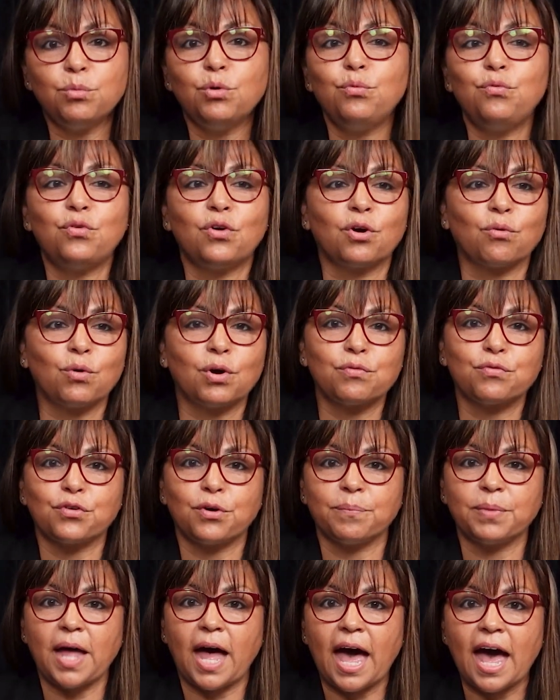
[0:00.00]
forward
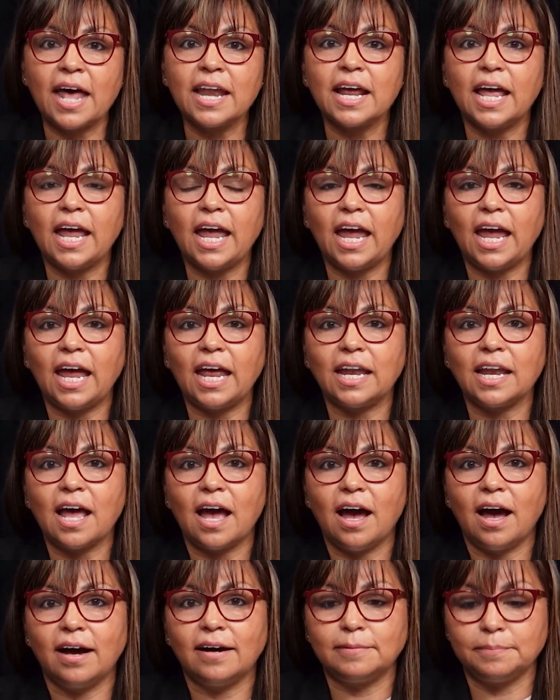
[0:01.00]
from that,
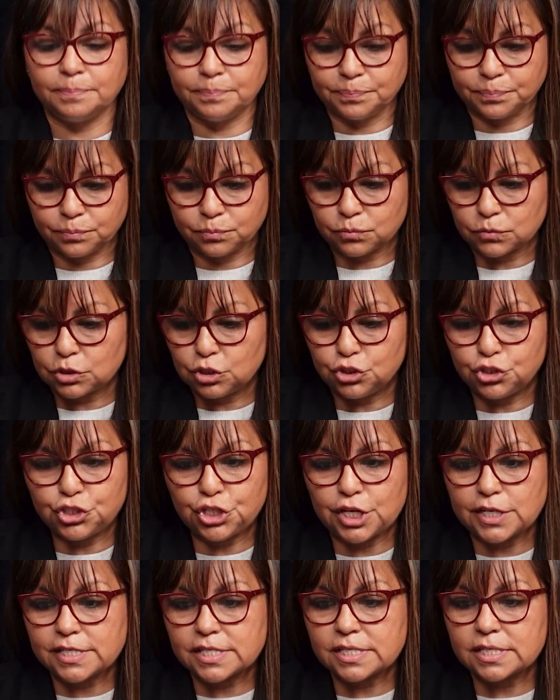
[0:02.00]
and
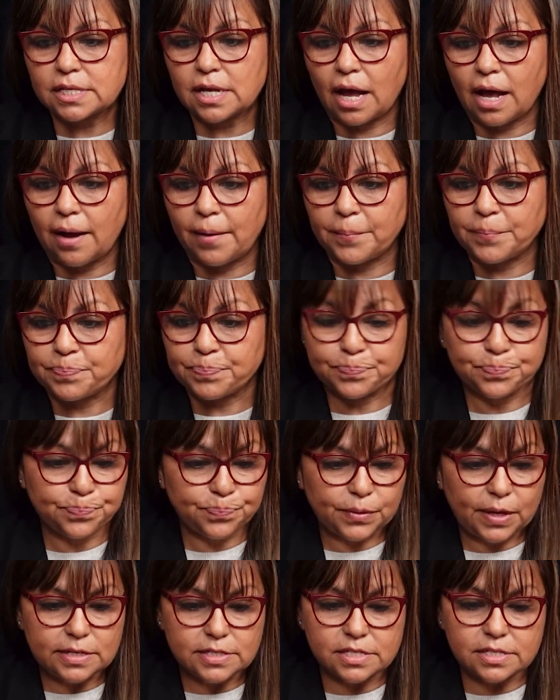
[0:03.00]
just
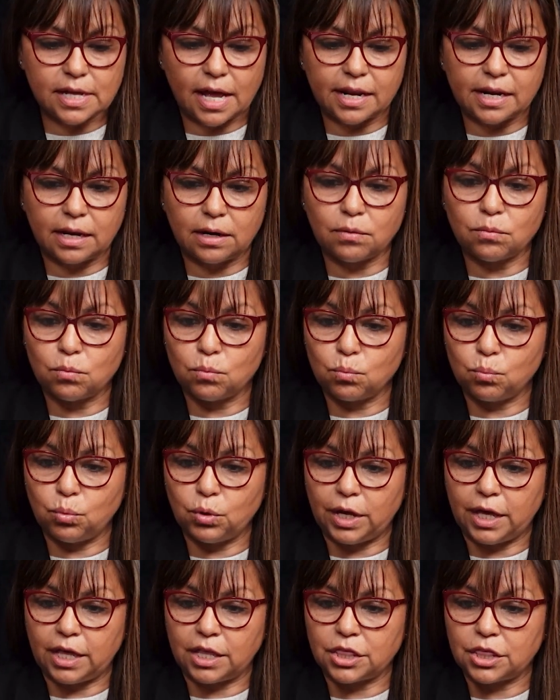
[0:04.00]
started
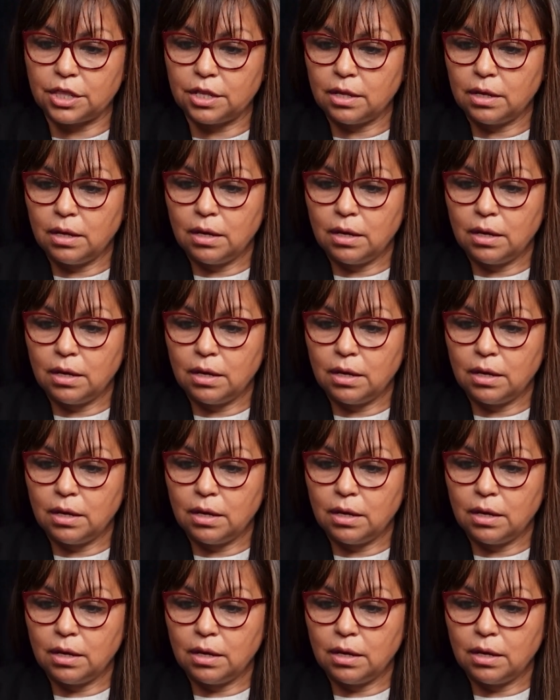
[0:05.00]
with